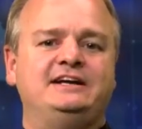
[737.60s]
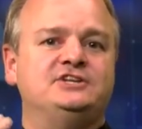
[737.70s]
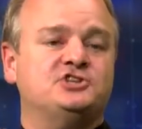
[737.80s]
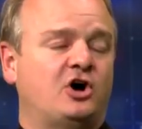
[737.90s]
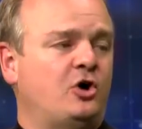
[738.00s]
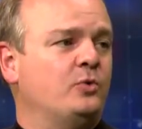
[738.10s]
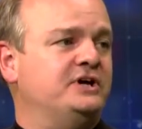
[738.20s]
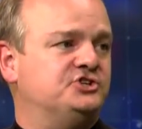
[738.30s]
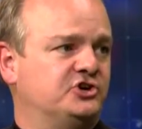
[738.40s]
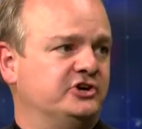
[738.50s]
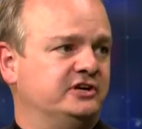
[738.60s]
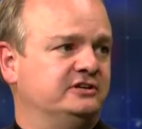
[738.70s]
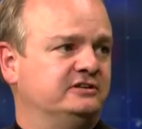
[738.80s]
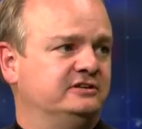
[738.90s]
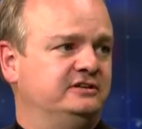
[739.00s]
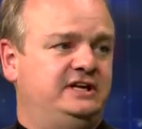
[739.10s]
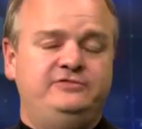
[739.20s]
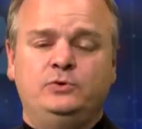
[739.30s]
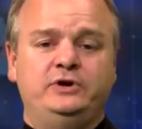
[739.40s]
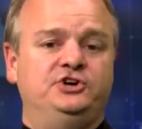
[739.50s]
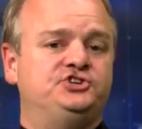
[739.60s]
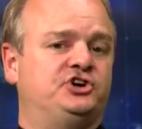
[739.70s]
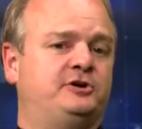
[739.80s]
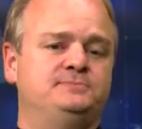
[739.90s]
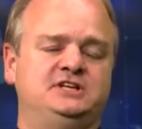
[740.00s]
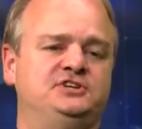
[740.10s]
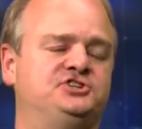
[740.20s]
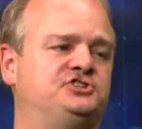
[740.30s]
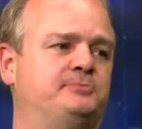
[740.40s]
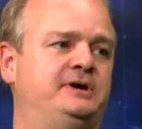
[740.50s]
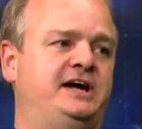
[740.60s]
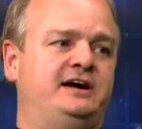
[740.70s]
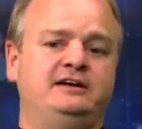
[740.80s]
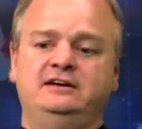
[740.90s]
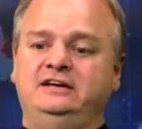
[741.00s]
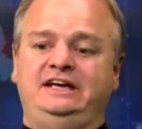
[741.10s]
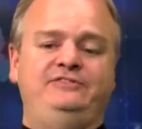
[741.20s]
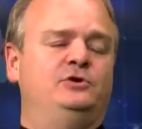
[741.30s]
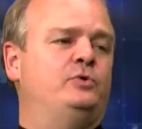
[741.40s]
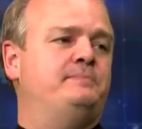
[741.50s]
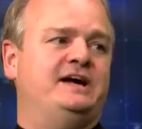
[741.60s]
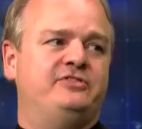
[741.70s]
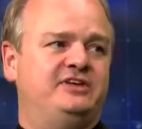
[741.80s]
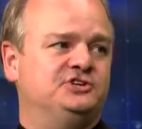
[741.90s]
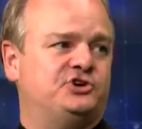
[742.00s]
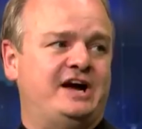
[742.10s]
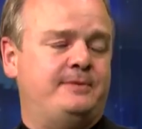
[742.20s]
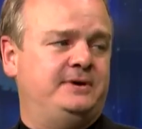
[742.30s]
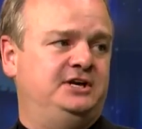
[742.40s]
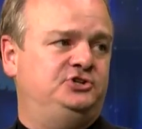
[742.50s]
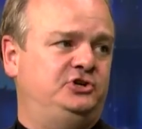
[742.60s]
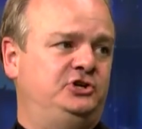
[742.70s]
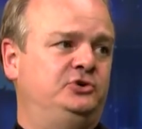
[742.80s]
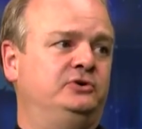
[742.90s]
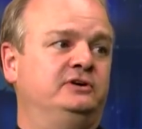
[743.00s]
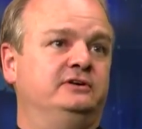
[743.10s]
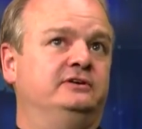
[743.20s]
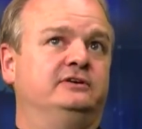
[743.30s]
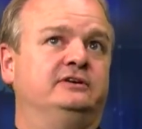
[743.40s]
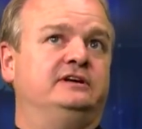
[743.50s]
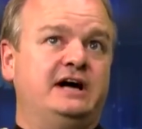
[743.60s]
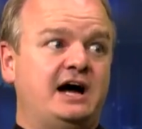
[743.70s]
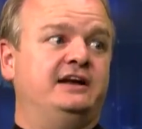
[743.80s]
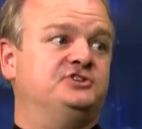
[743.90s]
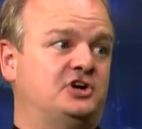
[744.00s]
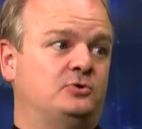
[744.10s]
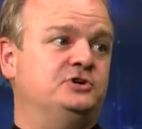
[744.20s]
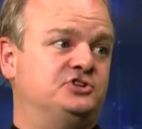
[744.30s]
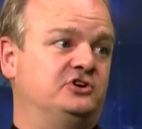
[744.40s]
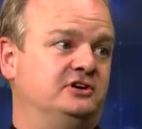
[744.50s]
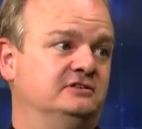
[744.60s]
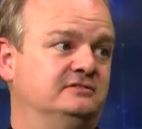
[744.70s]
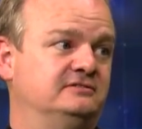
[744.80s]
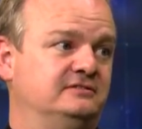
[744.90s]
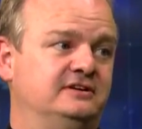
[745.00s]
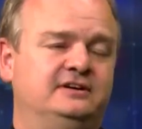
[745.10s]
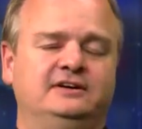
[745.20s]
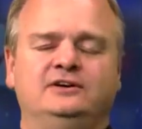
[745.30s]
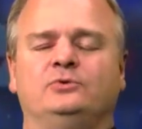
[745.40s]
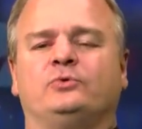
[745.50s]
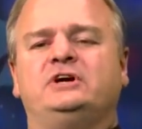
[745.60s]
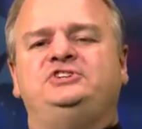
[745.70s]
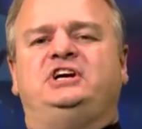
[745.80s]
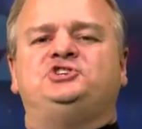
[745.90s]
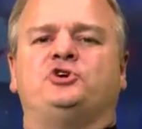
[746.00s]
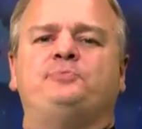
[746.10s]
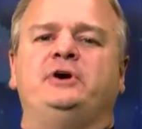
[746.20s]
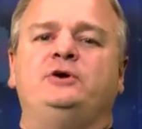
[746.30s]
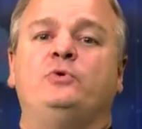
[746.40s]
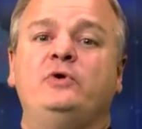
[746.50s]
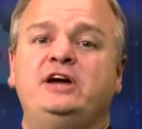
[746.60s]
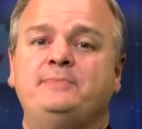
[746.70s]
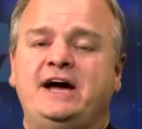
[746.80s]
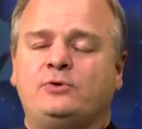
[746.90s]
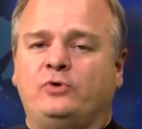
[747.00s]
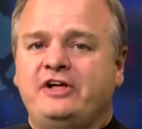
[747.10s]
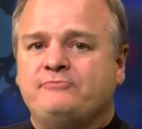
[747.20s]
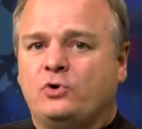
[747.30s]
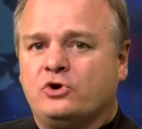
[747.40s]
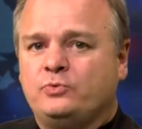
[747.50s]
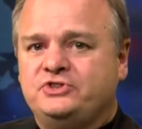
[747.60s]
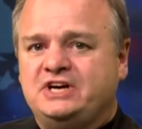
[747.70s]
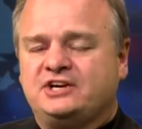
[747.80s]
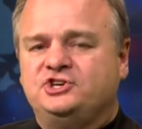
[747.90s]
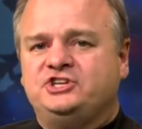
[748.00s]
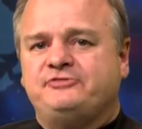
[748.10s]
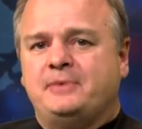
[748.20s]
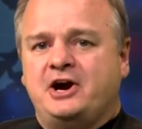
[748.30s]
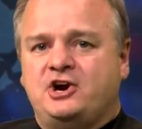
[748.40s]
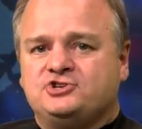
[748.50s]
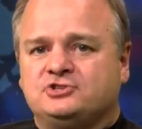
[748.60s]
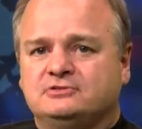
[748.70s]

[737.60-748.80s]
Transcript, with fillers: is always good. Even when your circumstances are bad, even when bad things are happening to you, God is always good. We're going to take a short break. When we come back, we'll have more with Dr. Jeff Myers.